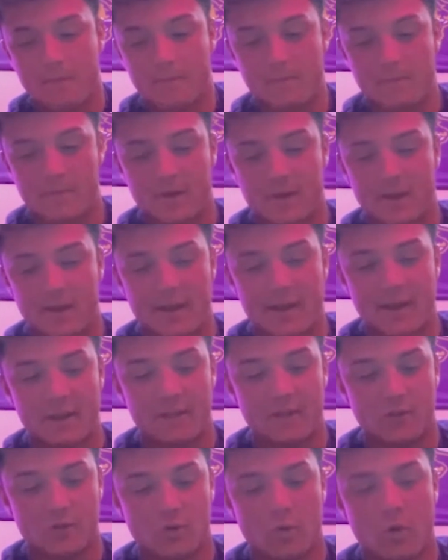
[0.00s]
The
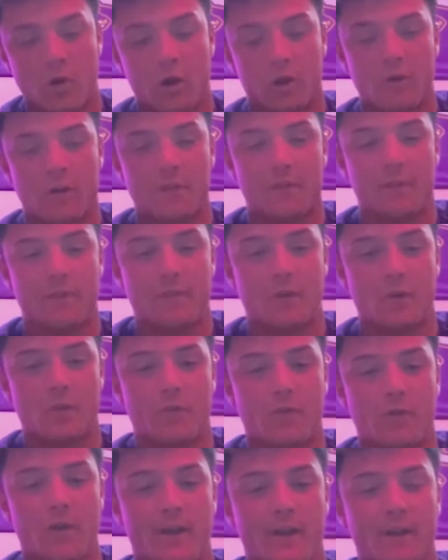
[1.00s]
individual walk around the field
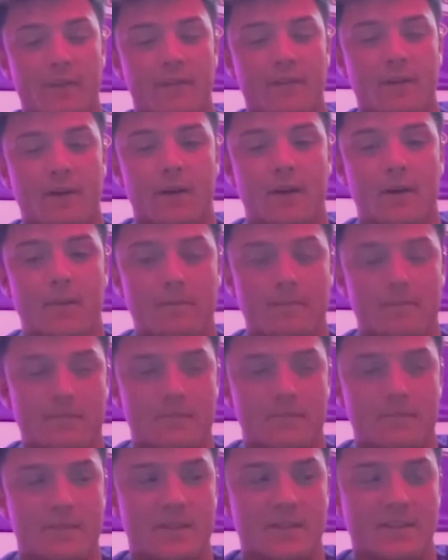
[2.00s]
before I get to
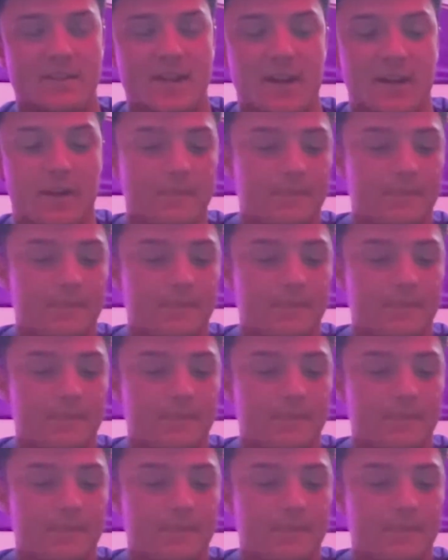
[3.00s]
the stadium.